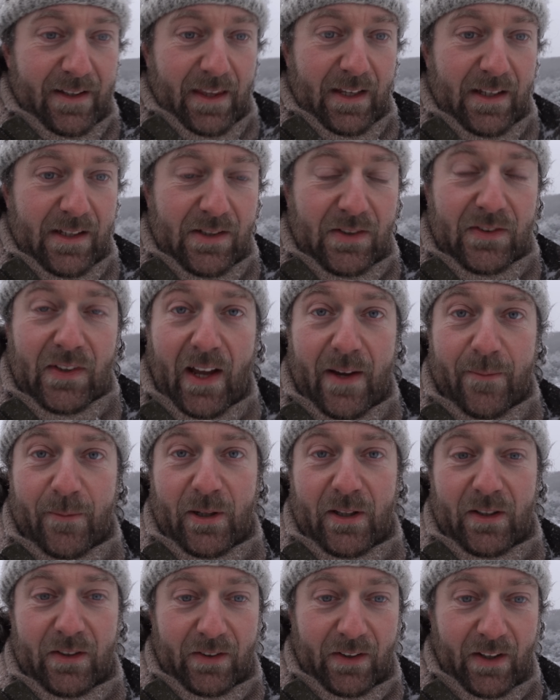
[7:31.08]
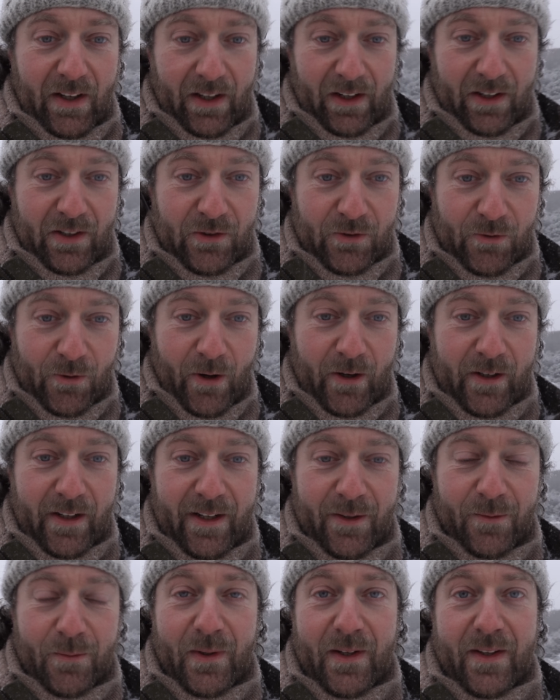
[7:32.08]
think Simon is
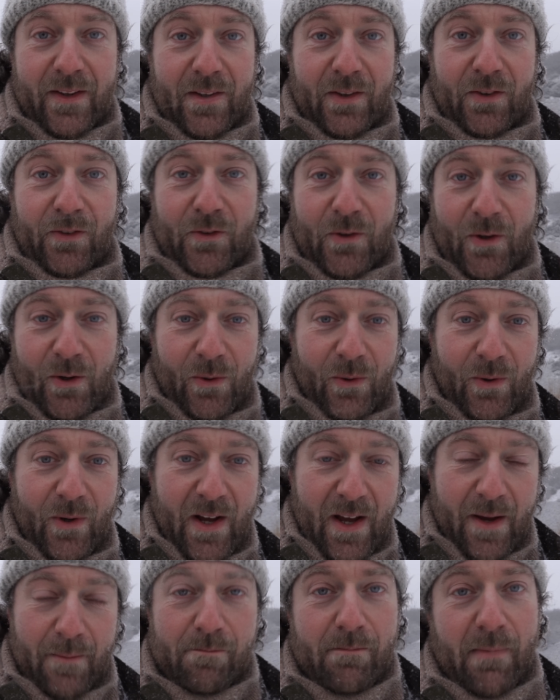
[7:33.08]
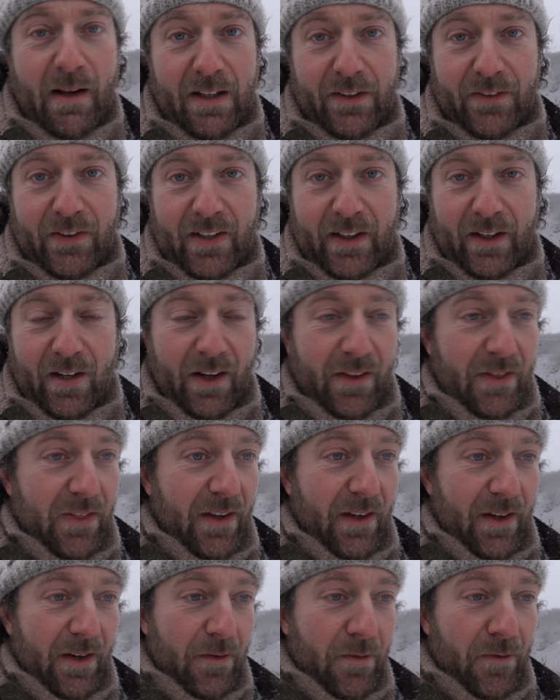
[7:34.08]
struggling with snow melting on
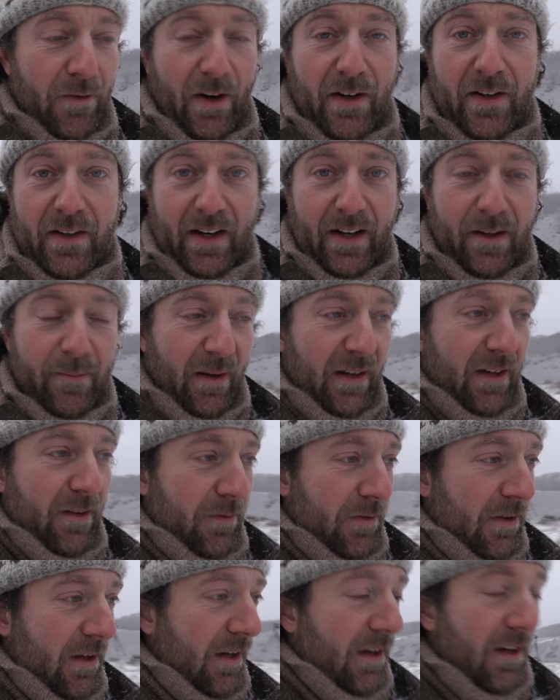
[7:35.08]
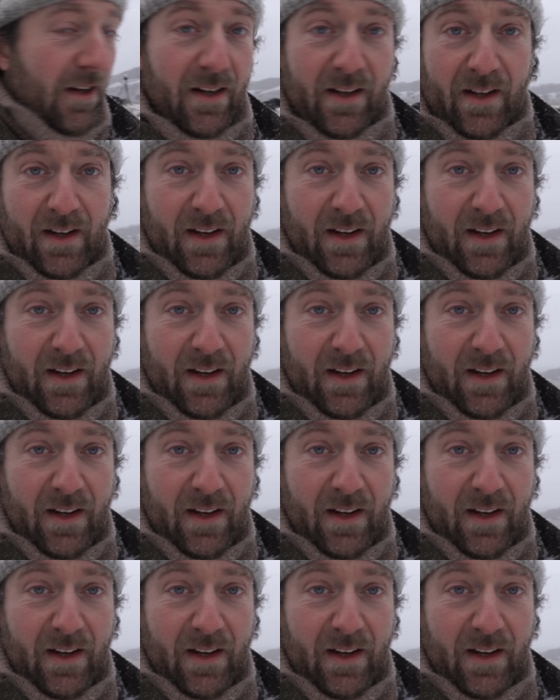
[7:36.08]
the front element of the